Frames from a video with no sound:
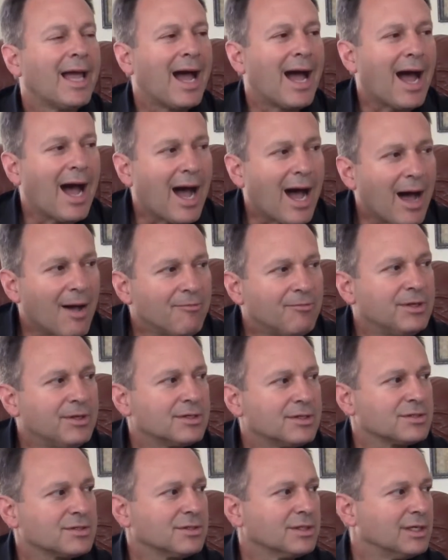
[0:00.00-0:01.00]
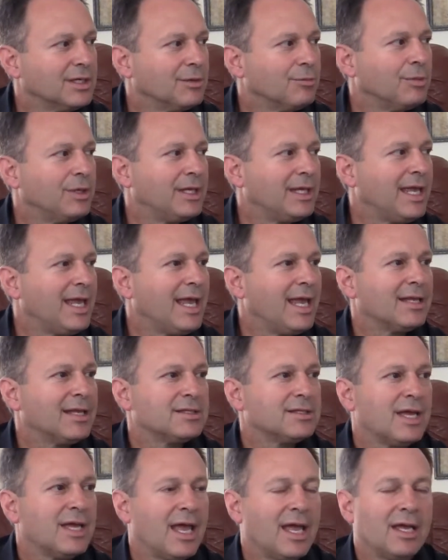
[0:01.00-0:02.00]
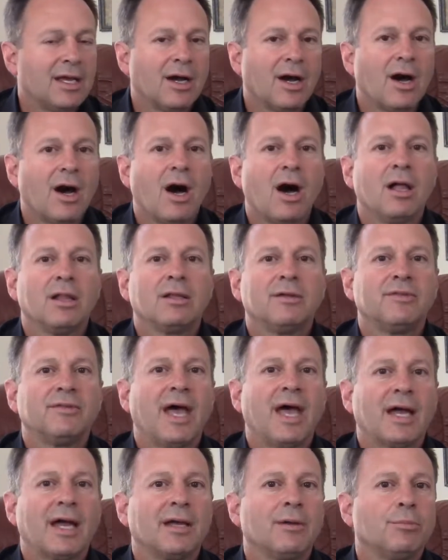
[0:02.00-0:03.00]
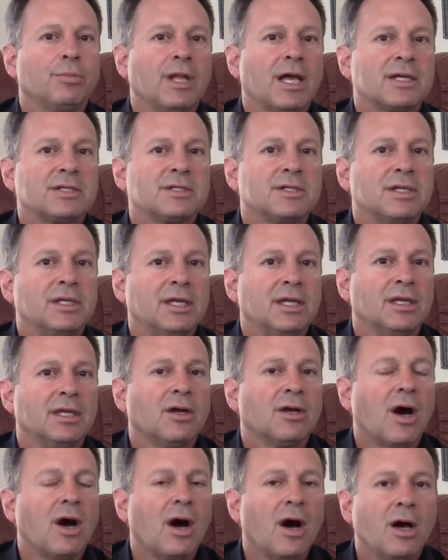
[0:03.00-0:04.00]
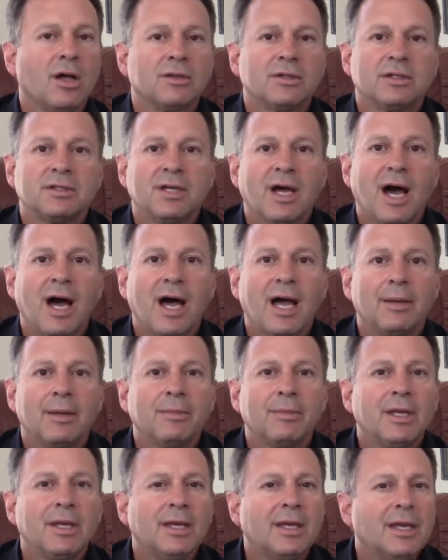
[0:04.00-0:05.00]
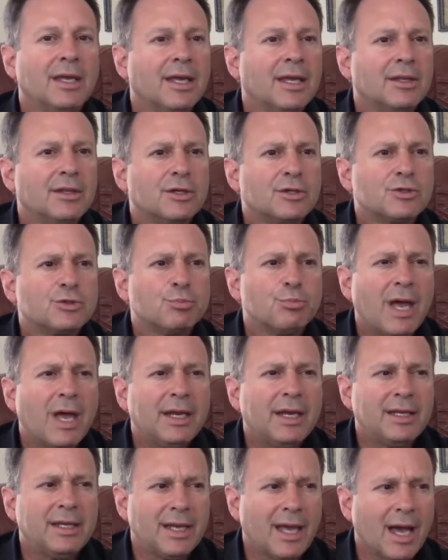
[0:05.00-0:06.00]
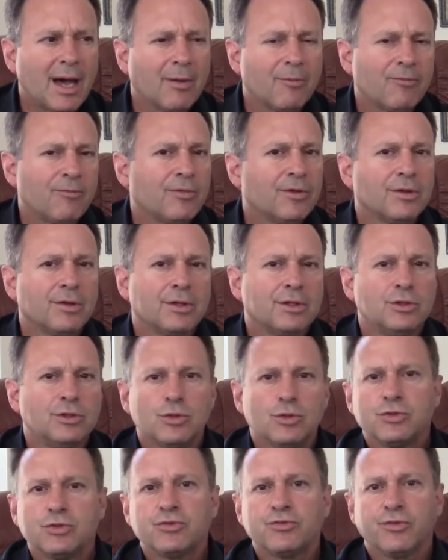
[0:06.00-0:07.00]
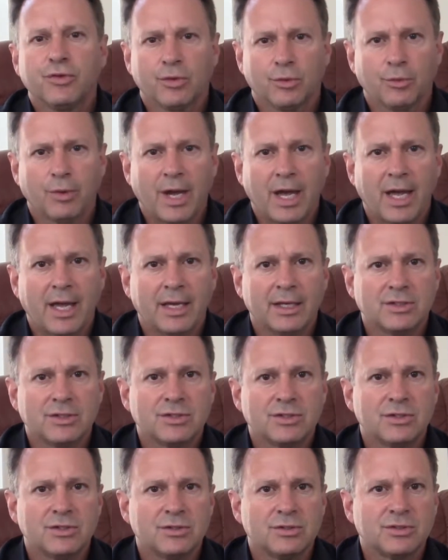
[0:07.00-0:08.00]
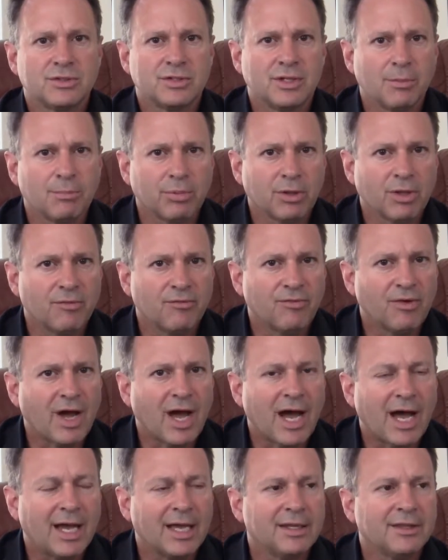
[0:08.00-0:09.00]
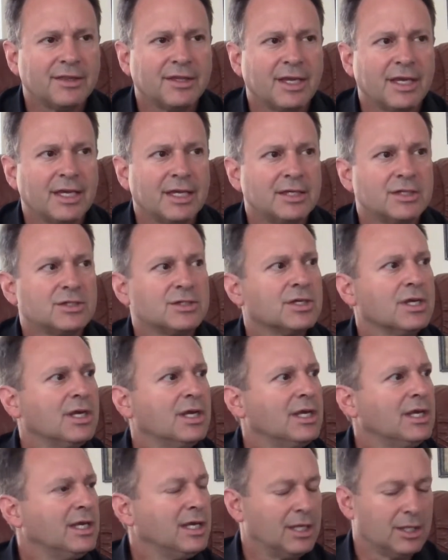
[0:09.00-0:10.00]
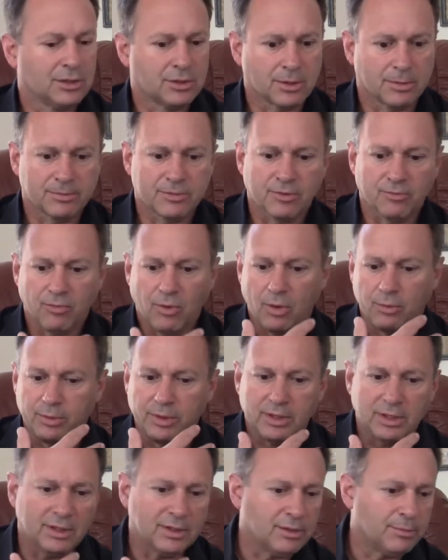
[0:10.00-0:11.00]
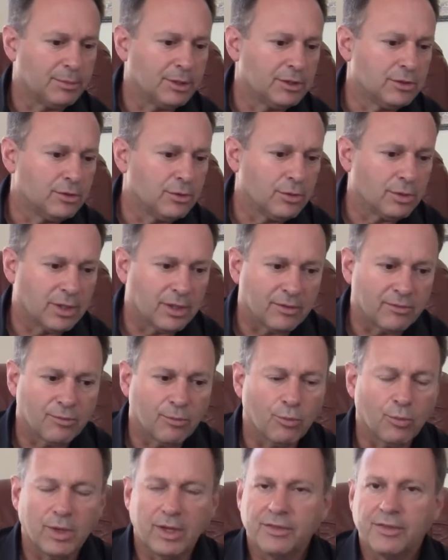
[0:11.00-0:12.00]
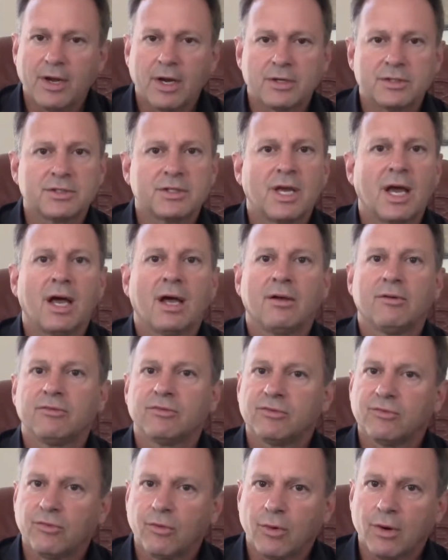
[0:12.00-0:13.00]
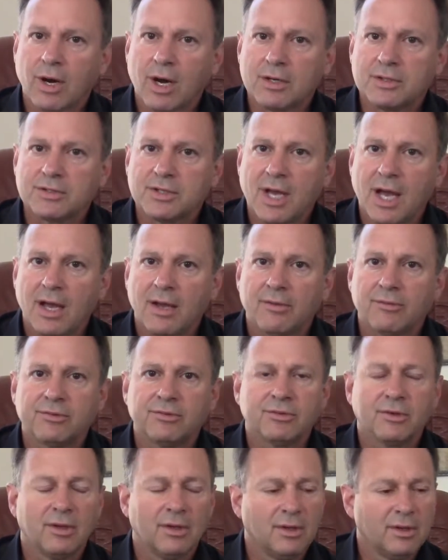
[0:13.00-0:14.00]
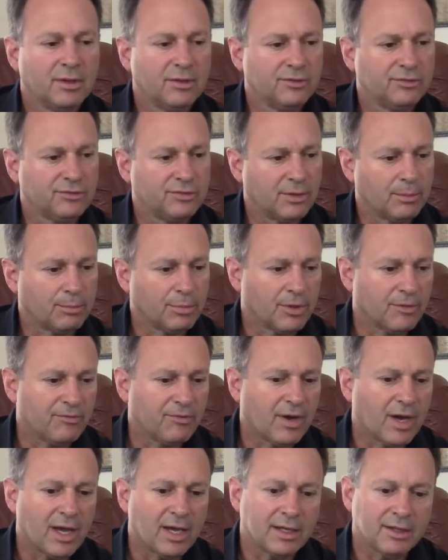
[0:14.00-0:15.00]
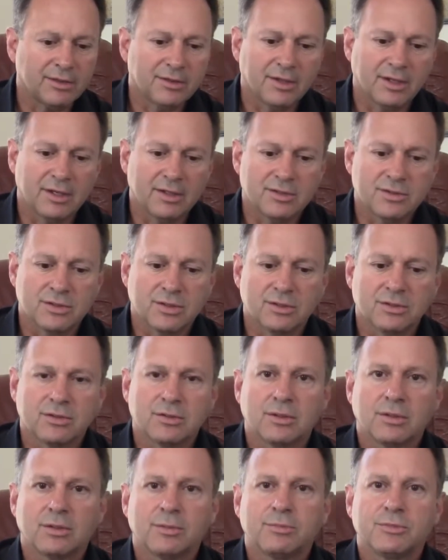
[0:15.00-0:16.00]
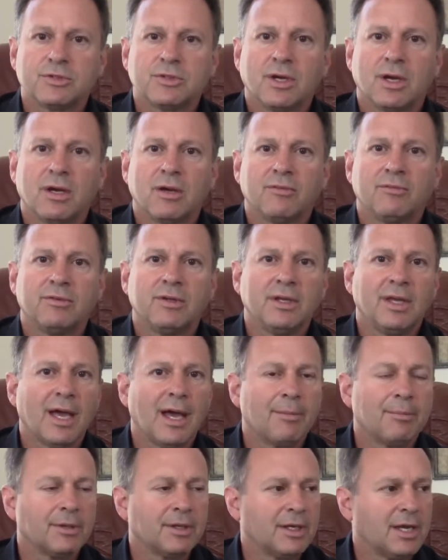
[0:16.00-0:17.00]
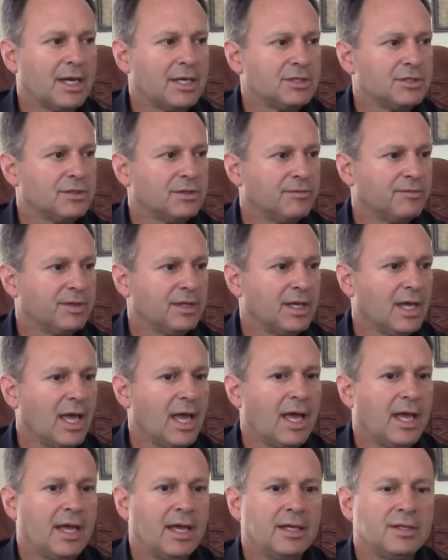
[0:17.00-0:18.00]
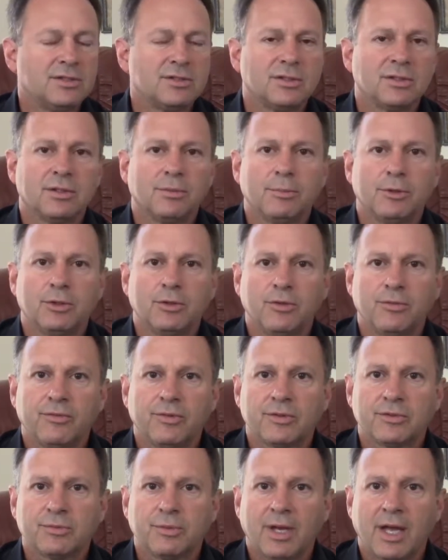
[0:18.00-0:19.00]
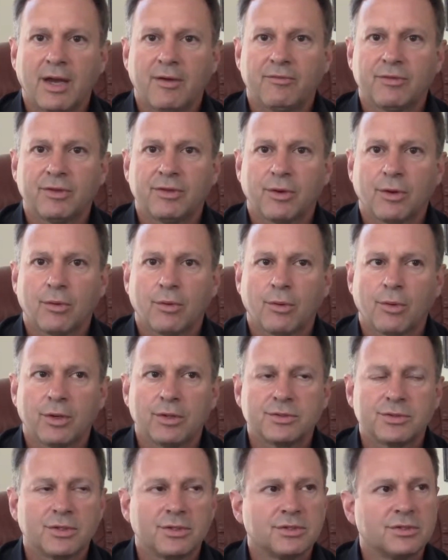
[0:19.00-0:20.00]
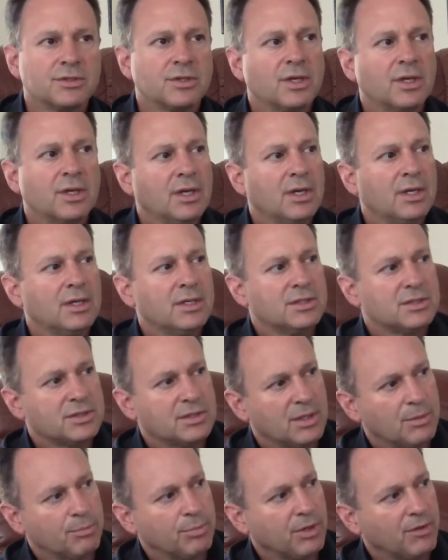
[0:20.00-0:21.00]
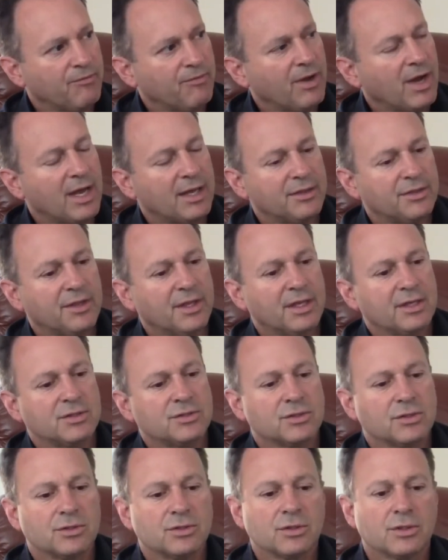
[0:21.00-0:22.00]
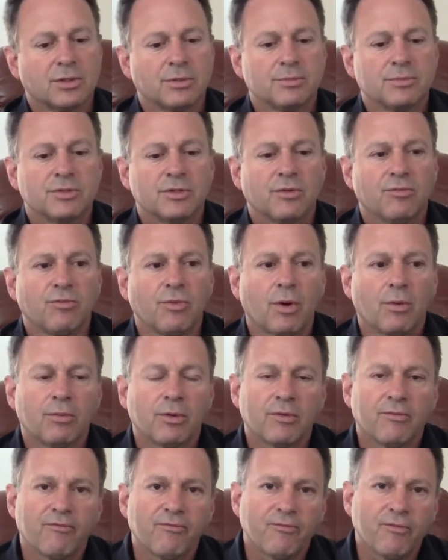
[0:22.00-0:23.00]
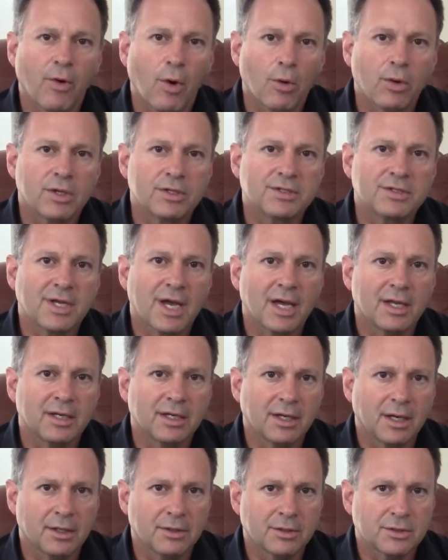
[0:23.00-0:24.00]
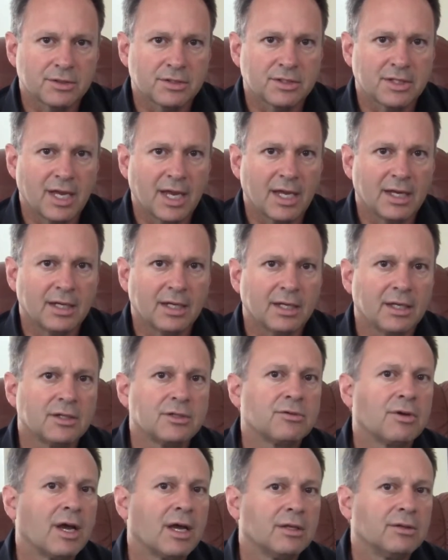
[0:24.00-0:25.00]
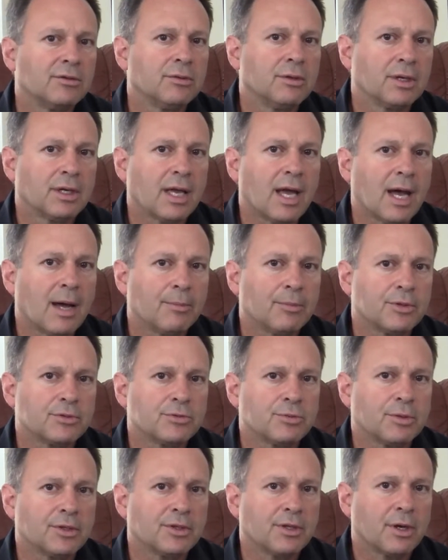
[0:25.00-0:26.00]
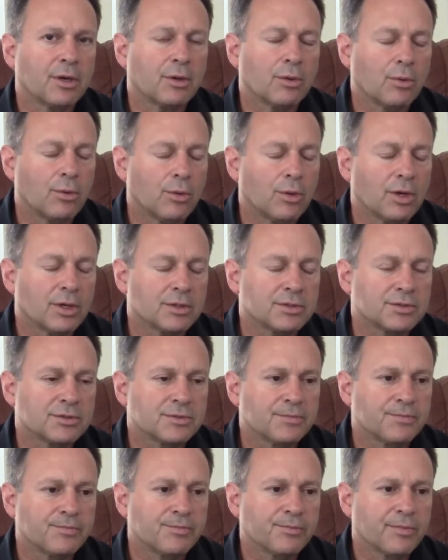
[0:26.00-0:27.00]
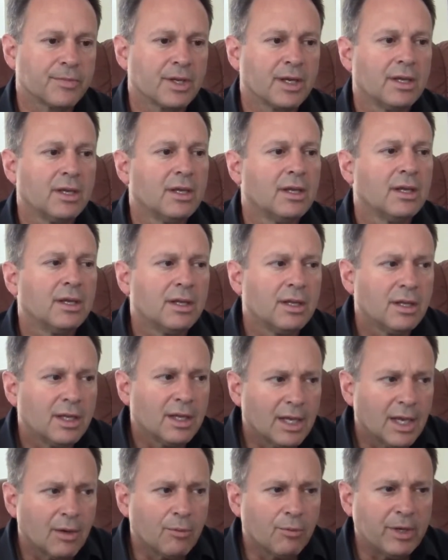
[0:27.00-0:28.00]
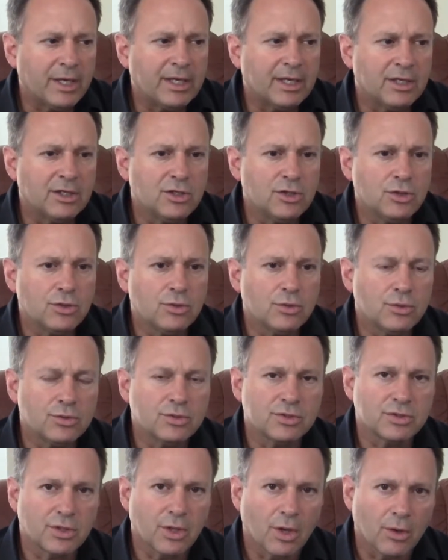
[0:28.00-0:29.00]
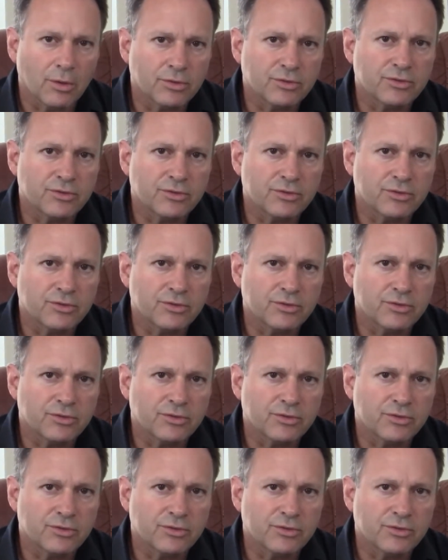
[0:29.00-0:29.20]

Obviously, we can't take all of that complexity in all the time, and there's many helpful and useful ways to simplify things in terms of what we need to be doing with ourselves, for ourselves, simplifying things in terms of the application of the aids and the maneuvers we have with our horses, simplify things in terms of what we're focused on and understanding and trying to accomplish with our horse. And we can use those